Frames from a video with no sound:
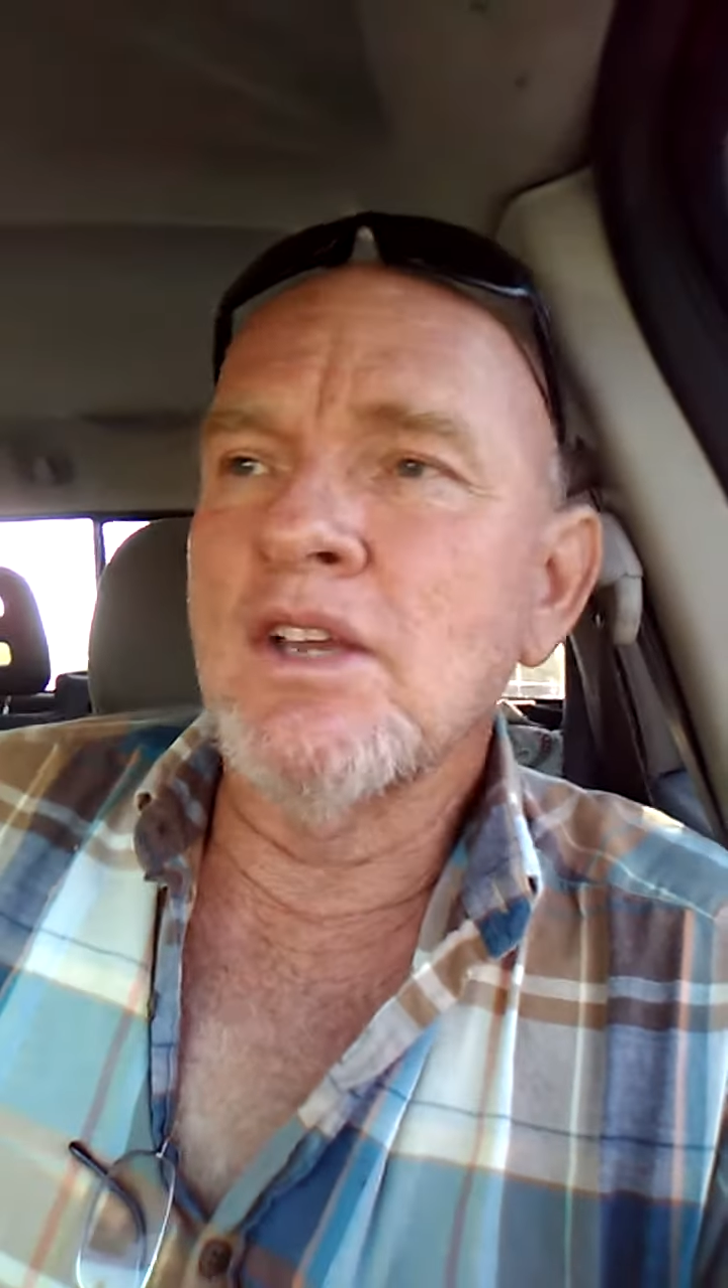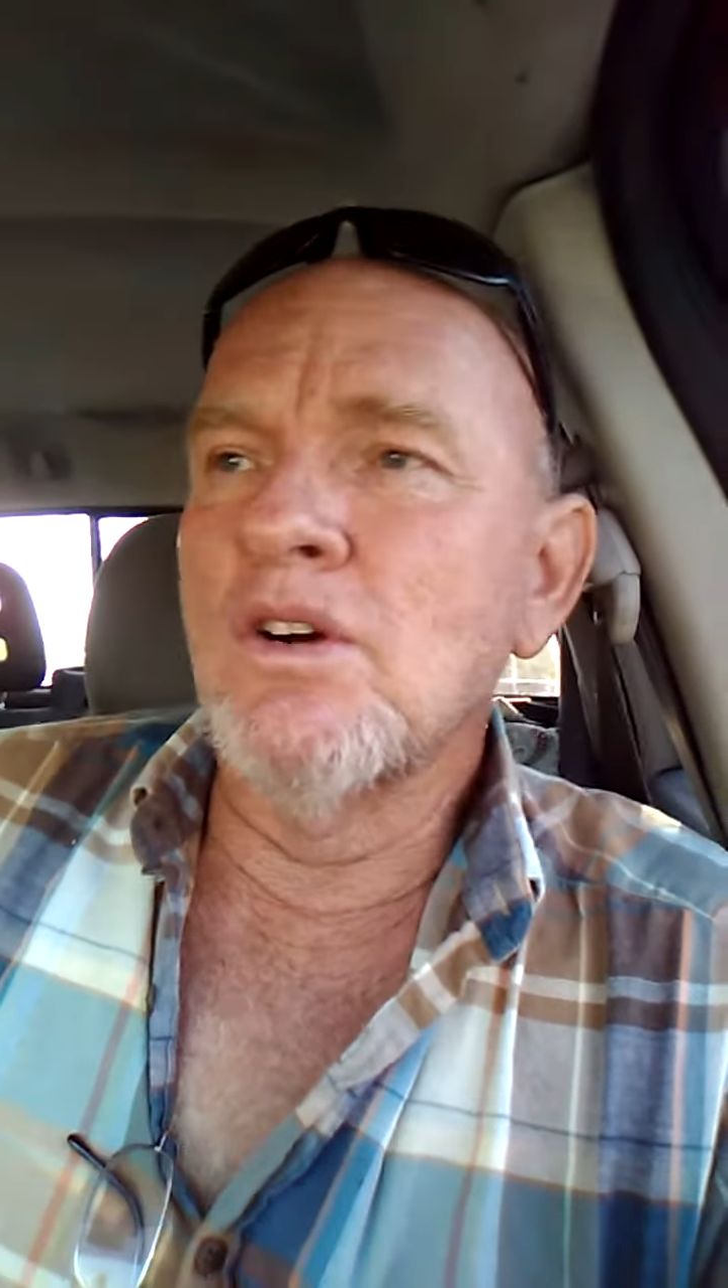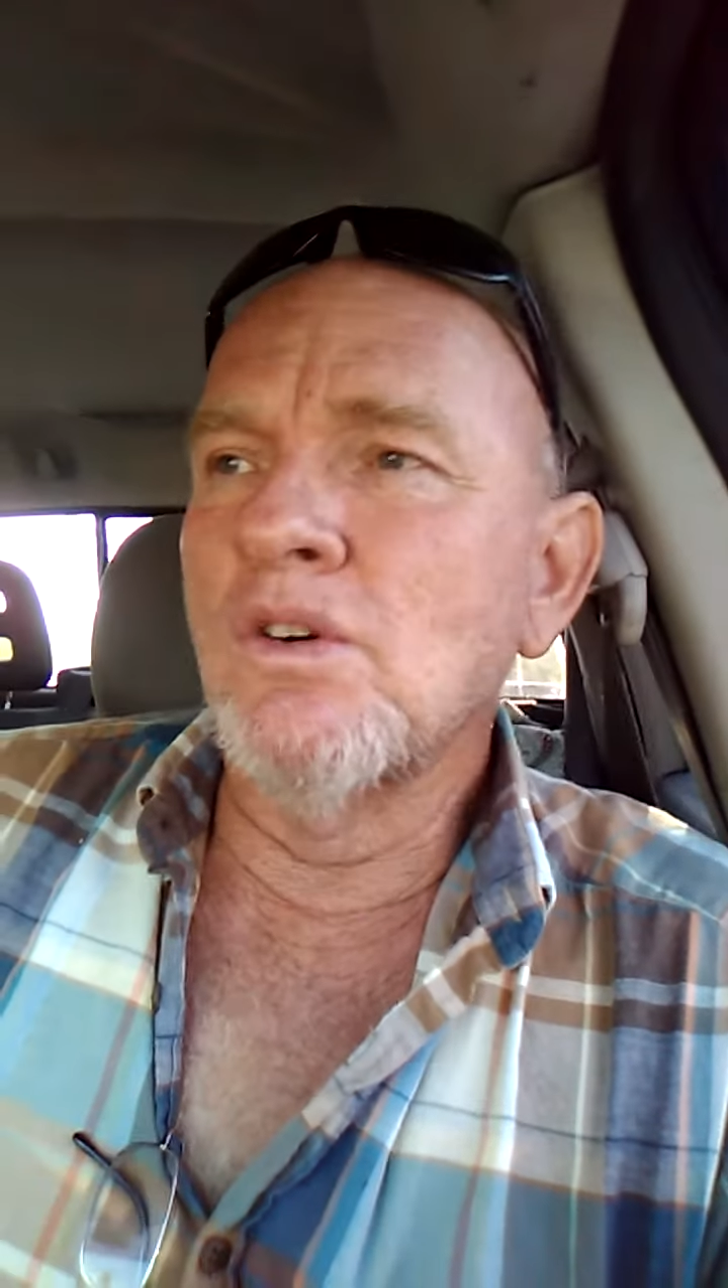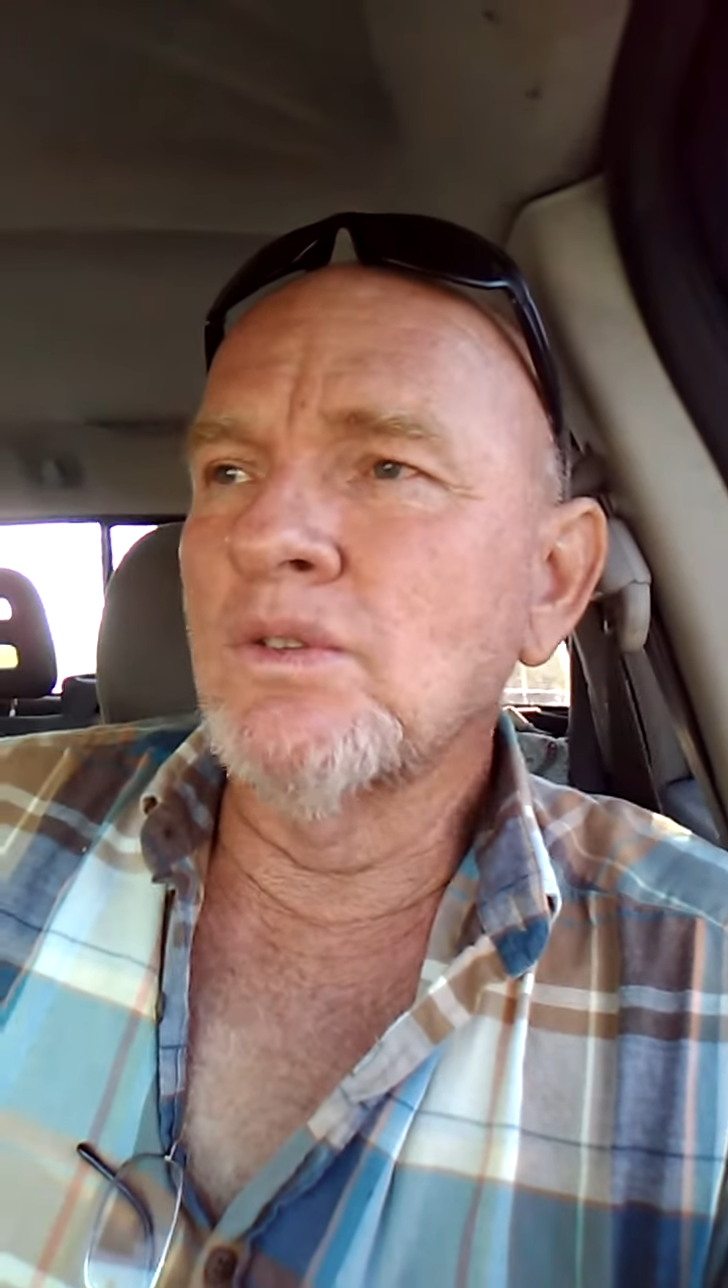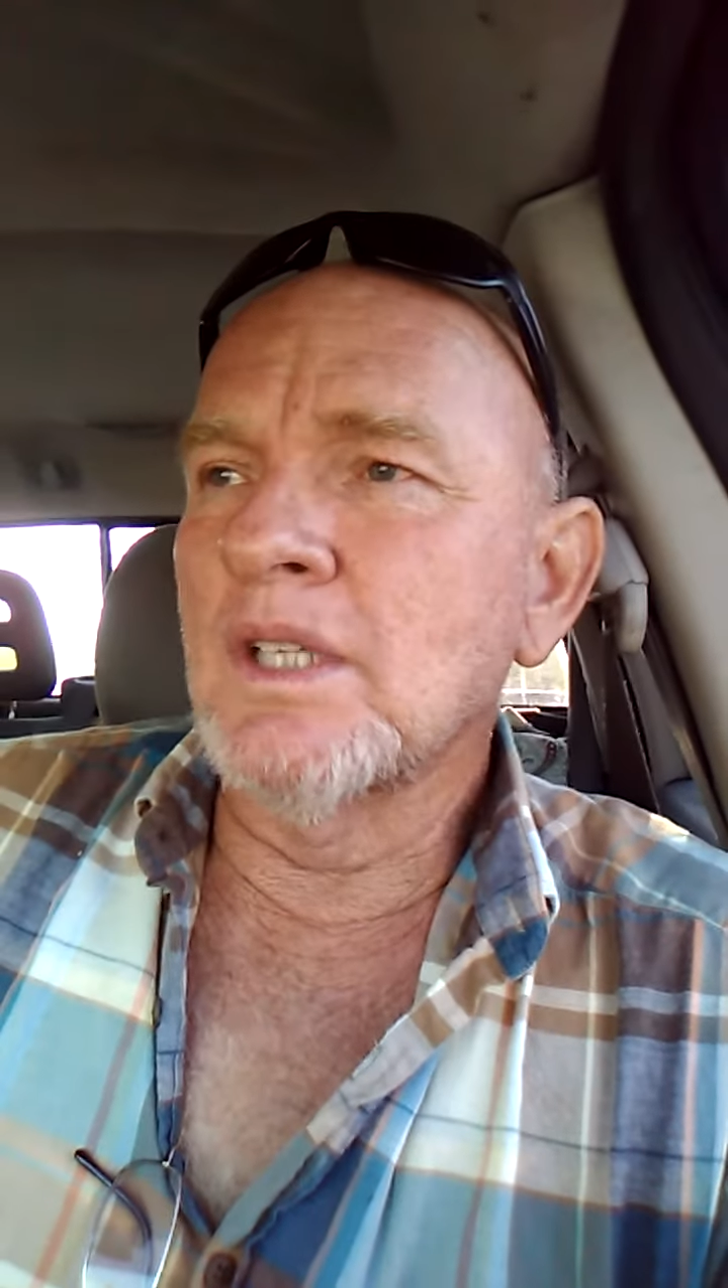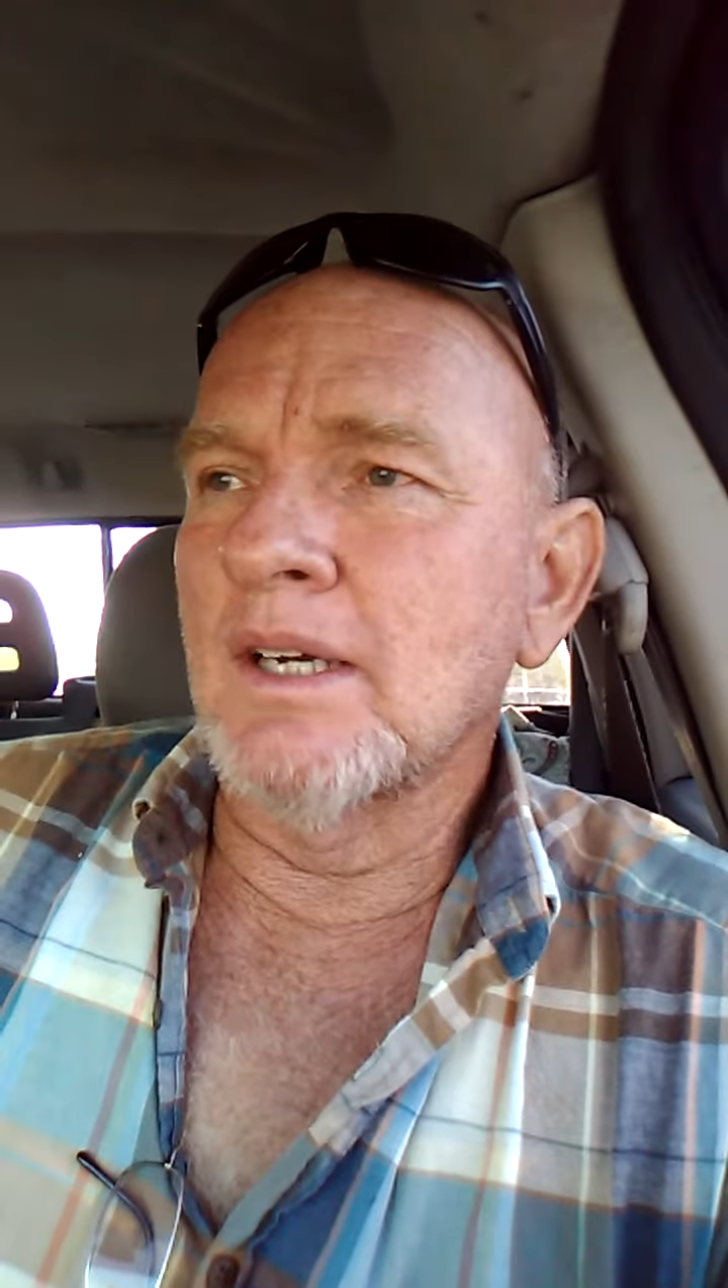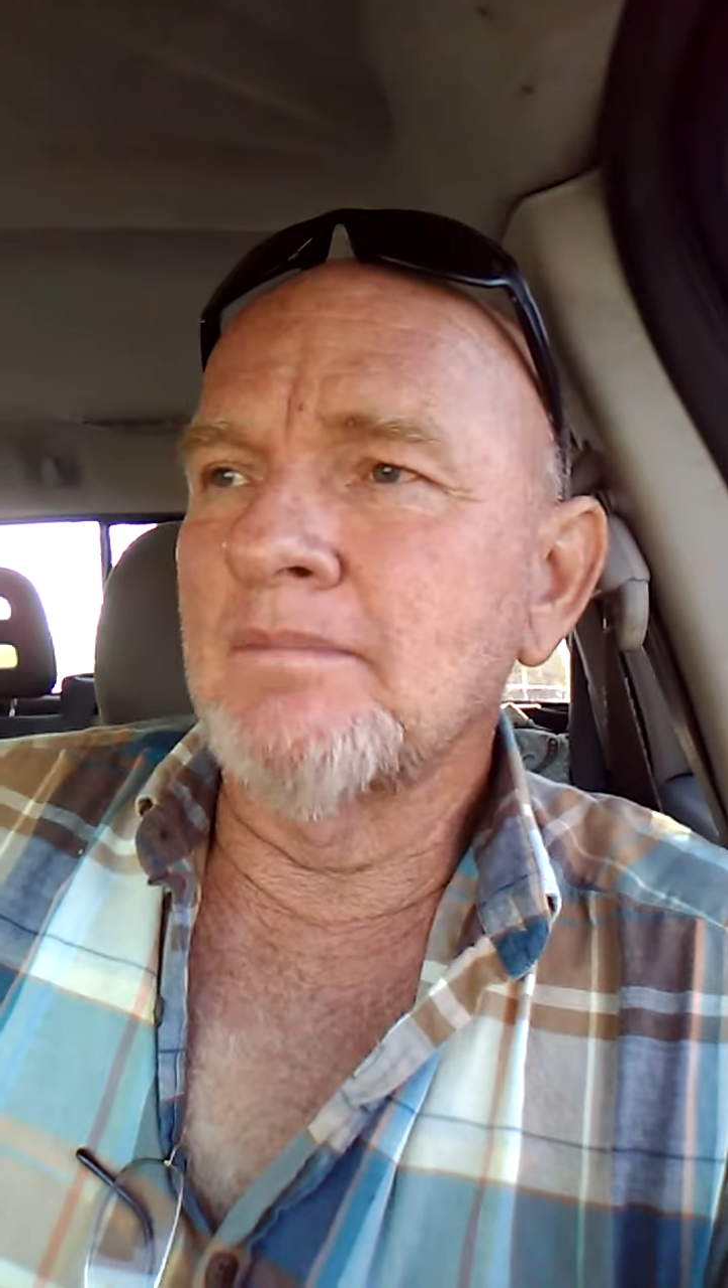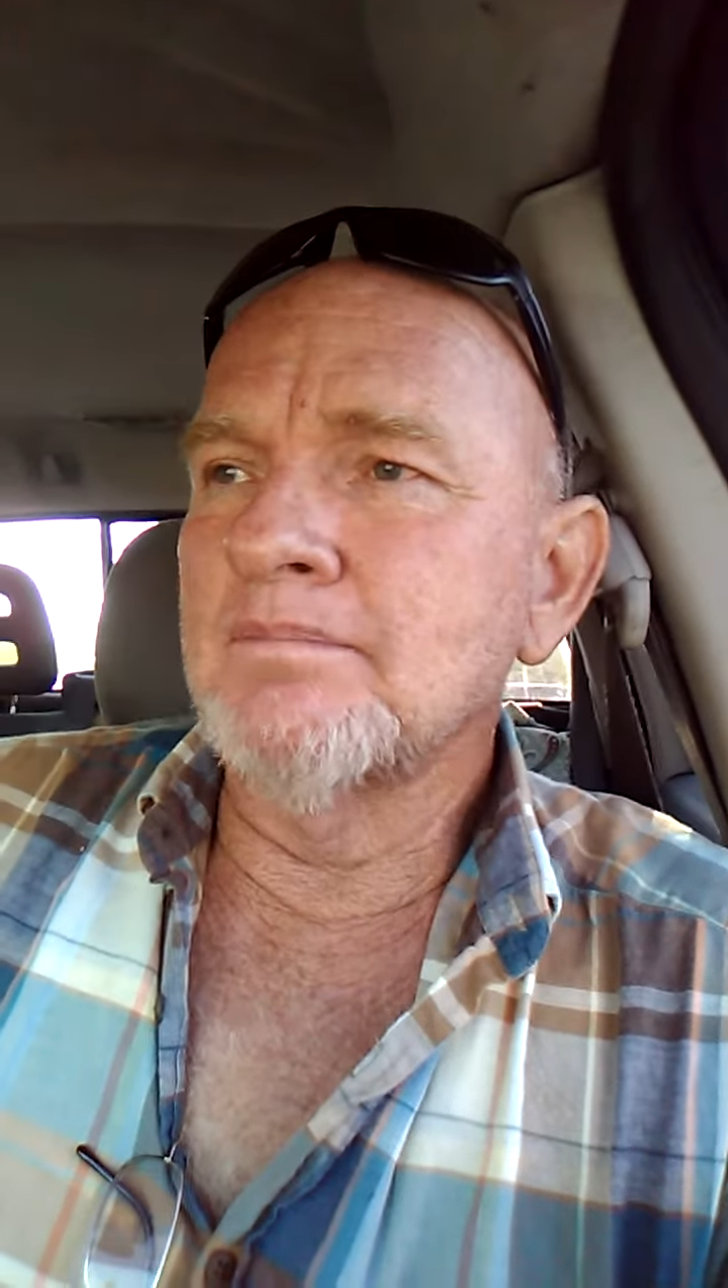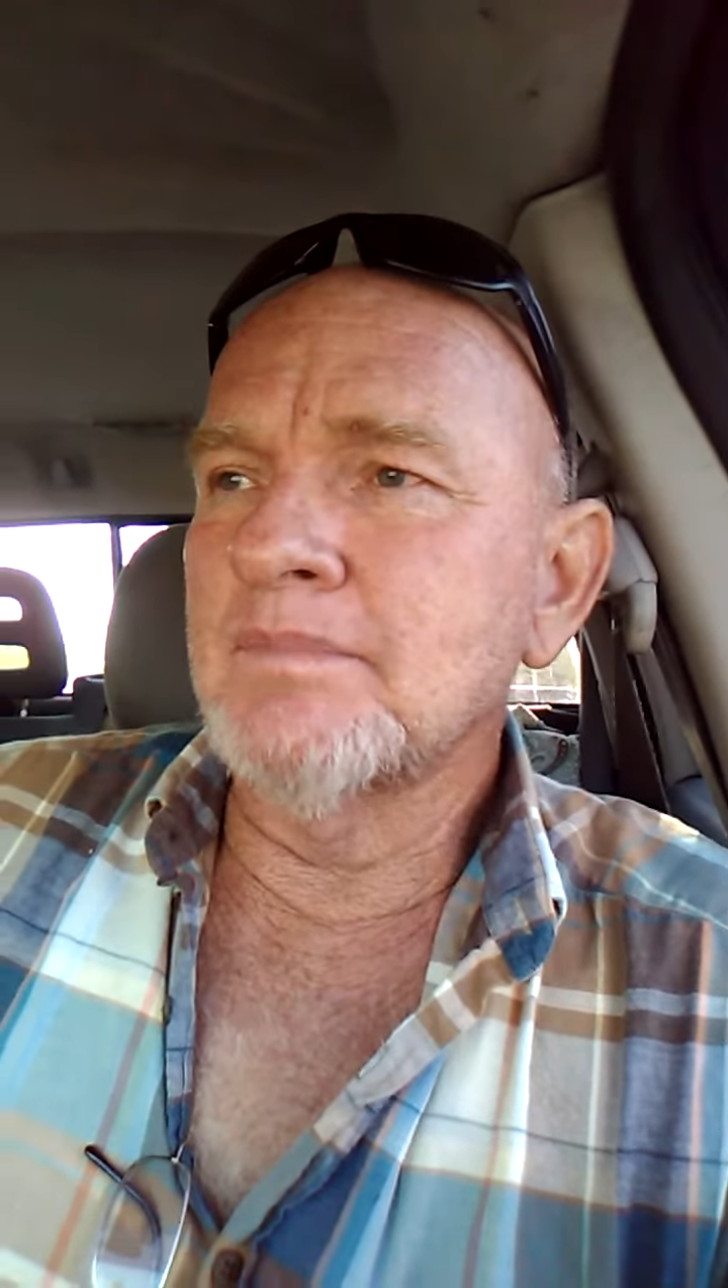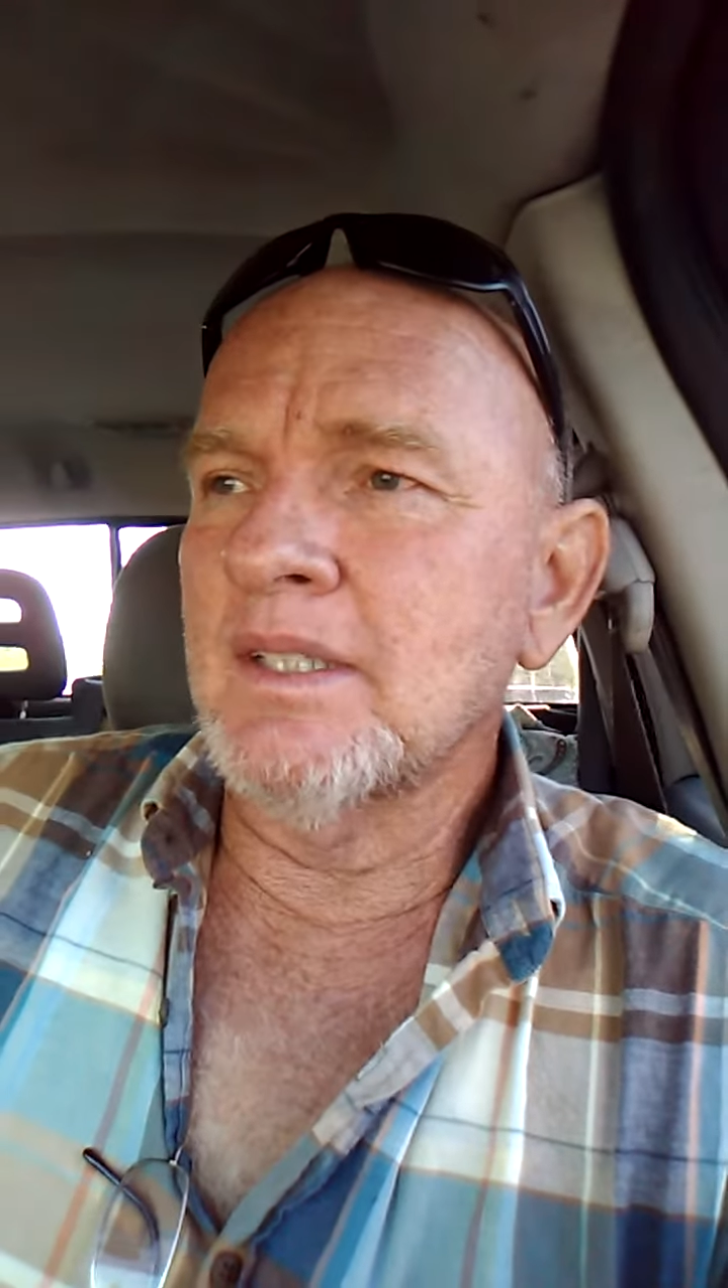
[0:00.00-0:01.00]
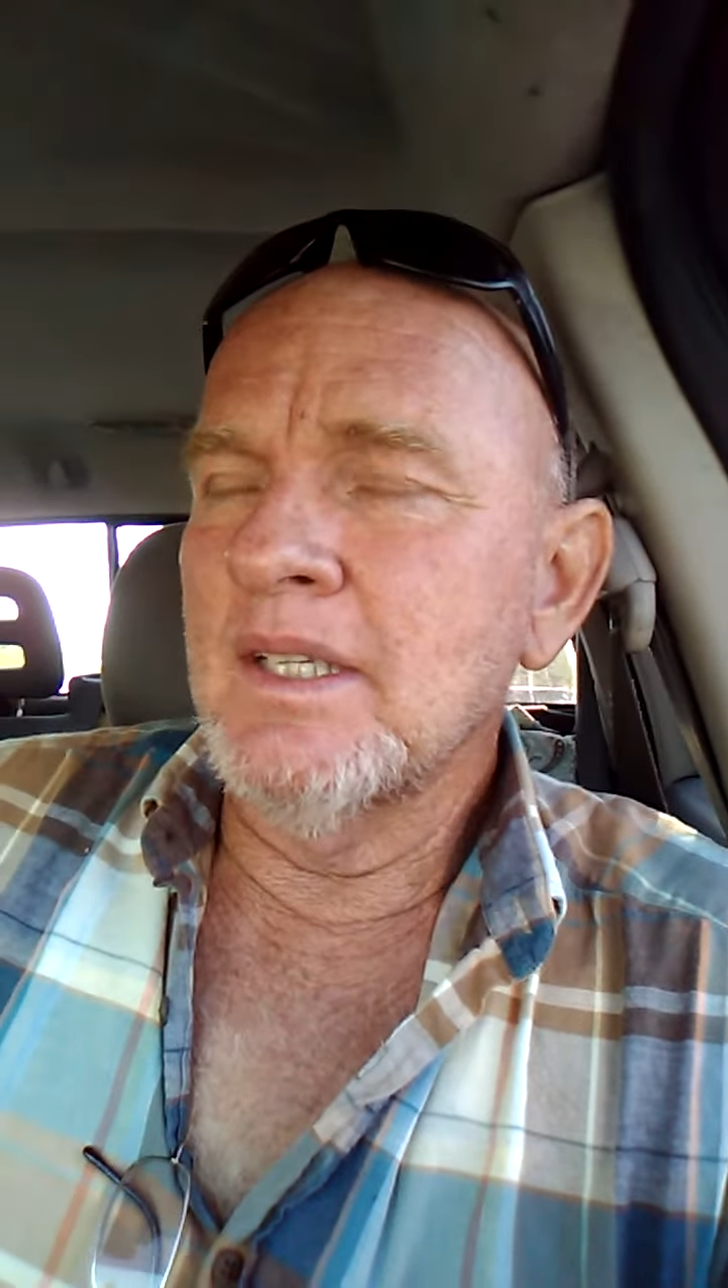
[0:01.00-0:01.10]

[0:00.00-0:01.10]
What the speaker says: own